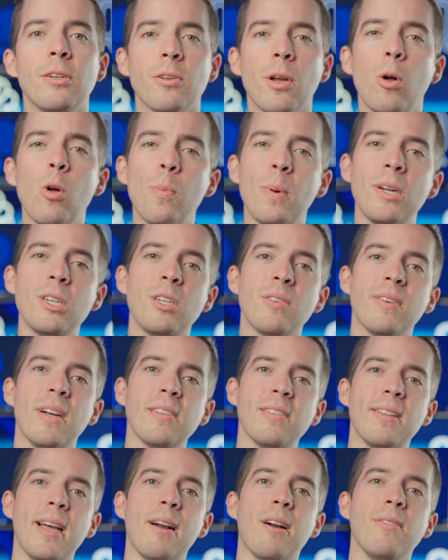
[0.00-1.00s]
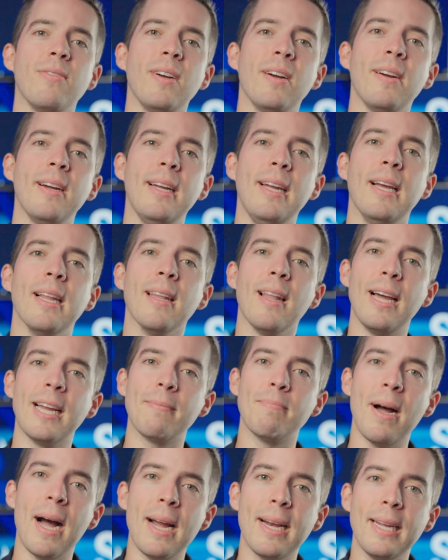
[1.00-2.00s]
There's a whole bunch of us that are very
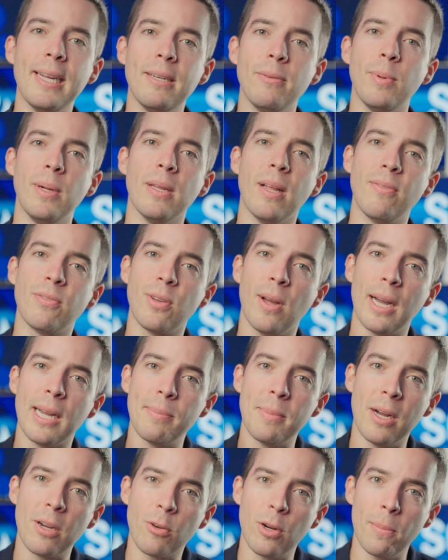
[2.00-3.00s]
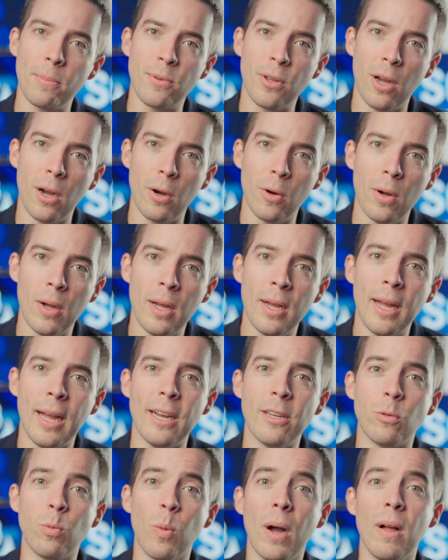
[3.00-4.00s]
like-minded. We love talking about crypto
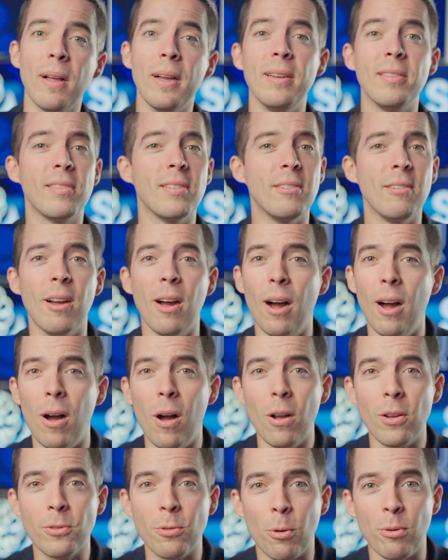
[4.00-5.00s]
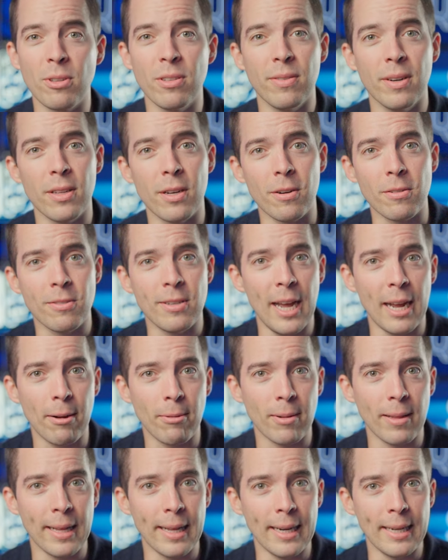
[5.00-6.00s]
as well as all sorts of other
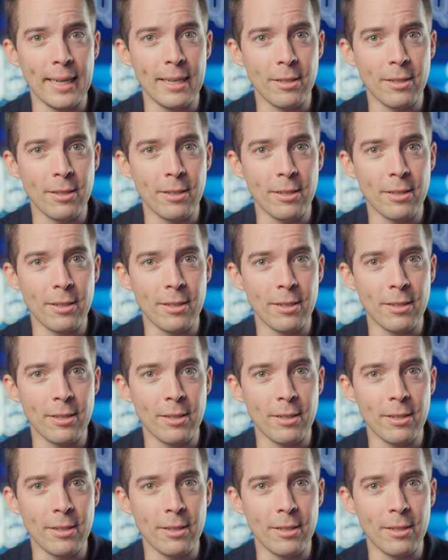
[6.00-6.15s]
tech-related